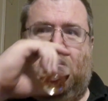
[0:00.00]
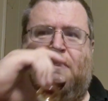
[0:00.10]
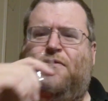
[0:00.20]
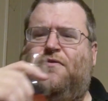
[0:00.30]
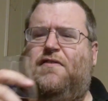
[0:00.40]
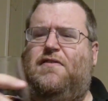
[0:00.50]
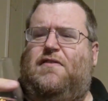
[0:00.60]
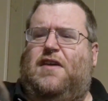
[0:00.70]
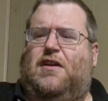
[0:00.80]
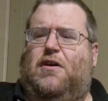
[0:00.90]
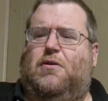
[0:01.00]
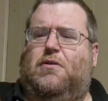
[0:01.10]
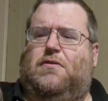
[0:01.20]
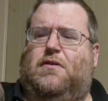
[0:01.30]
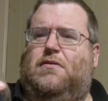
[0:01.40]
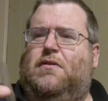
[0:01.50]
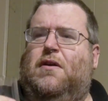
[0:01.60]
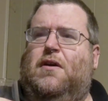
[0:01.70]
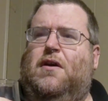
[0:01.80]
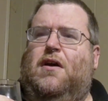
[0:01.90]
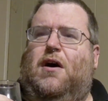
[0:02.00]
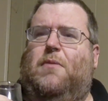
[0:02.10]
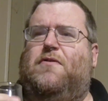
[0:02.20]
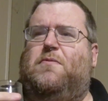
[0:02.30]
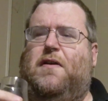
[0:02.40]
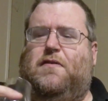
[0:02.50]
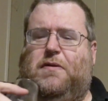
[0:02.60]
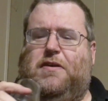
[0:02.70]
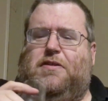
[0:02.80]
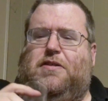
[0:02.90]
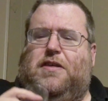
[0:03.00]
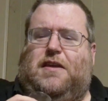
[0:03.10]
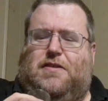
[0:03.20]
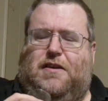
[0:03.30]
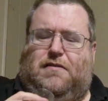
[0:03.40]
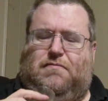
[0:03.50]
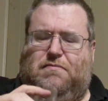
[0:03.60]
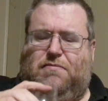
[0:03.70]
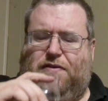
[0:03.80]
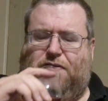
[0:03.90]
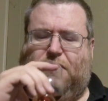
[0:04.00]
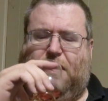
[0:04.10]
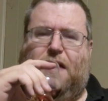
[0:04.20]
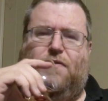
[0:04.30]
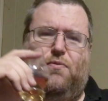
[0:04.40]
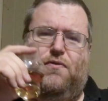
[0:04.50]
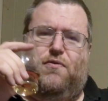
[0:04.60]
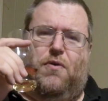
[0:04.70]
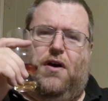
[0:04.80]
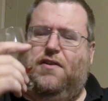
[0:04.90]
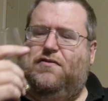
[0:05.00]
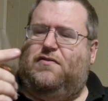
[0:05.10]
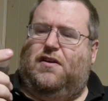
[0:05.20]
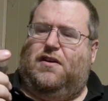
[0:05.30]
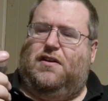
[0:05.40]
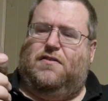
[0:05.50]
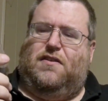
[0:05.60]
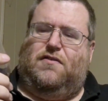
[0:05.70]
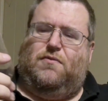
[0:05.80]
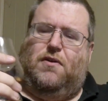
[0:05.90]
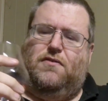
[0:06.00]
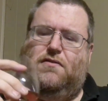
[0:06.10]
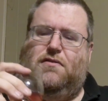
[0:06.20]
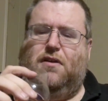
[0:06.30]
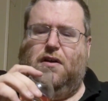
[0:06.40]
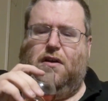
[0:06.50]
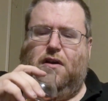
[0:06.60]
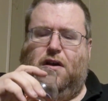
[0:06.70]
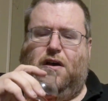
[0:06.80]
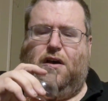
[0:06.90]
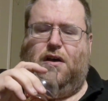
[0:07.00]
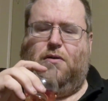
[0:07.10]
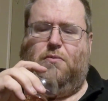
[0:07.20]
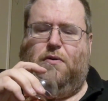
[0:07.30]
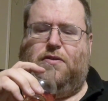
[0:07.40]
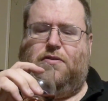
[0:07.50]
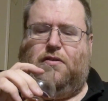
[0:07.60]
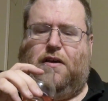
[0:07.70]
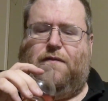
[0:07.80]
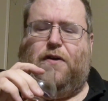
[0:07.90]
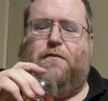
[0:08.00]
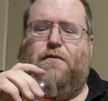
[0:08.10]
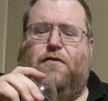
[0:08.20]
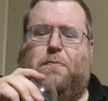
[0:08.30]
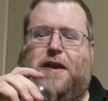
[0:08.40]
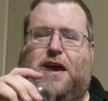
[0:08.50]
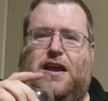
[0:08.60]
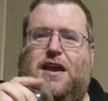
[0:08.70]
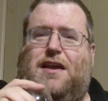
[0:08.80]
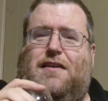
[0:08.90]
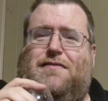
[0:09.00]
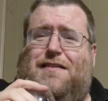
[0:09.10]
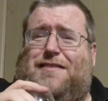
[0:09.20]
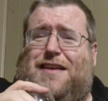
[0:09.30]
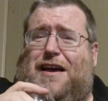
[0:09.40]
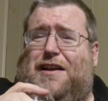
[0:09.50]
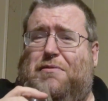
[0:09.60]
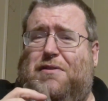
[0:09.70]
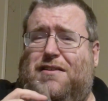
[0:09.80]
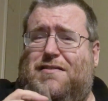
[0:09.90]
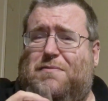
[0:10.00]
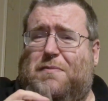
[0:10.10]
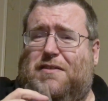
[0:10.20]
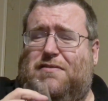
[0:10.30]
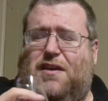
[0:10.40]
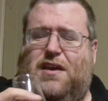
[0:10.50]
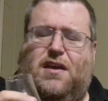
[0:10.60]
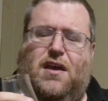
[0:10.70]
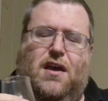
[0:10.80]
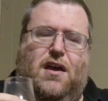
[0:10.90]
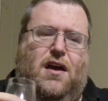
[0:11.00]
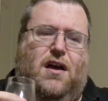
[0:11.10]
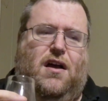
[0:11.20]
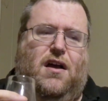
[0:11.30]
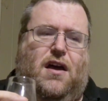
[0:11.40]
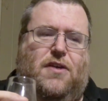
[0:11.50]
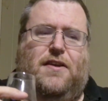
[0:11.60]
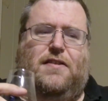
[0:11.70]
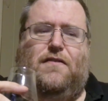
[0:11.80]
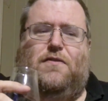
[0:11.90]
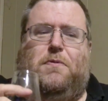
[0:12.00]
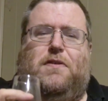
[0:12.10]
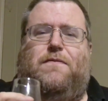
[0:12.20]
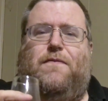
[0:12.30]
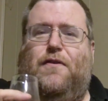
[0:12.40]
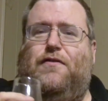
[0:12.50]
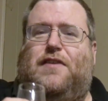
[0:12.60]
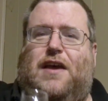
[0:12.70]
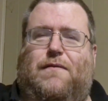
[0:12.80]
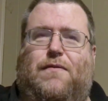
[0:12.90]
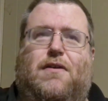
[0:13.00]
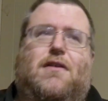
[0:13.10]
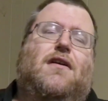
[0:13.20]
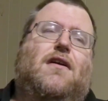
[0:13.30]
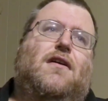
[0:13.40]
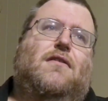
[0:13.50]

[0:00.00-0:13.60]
Like, there's just this kind of odor that almost makes me think that this glass was washed in the dishwasher with leftover spaghetti because it's kind of what it smells like. I think this will be the first ever